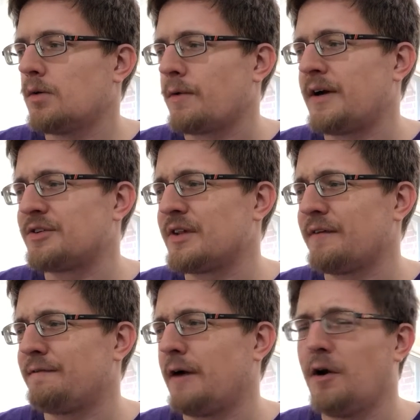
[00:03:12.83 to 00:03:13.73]
Revenge of
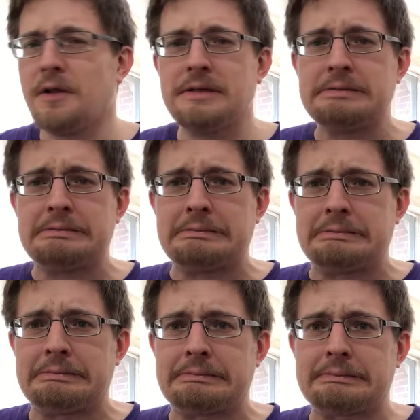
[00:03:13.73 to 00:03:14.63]
the Fallen,
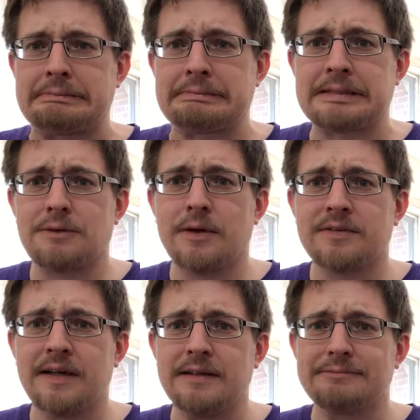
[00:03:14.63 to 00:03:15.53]
I
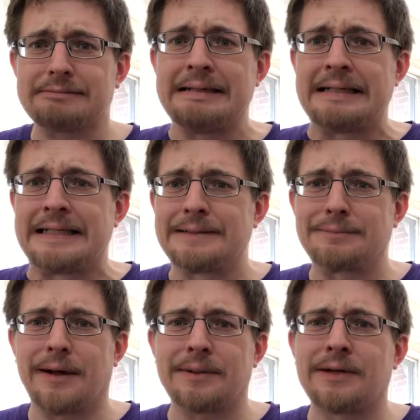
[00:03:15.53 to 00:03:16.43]
want to say.
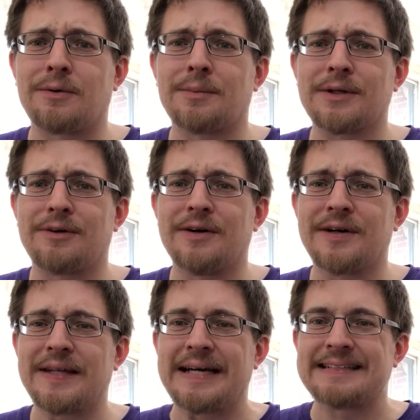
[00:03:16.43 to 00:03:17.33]
Probably horribly wrong
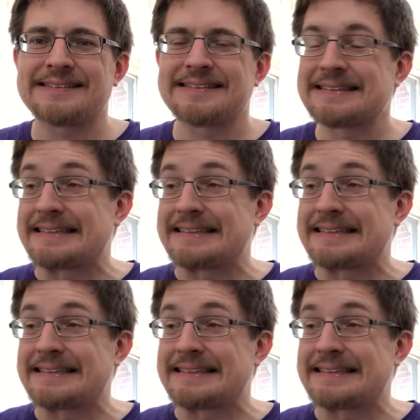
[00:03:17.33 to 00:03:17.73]
on that.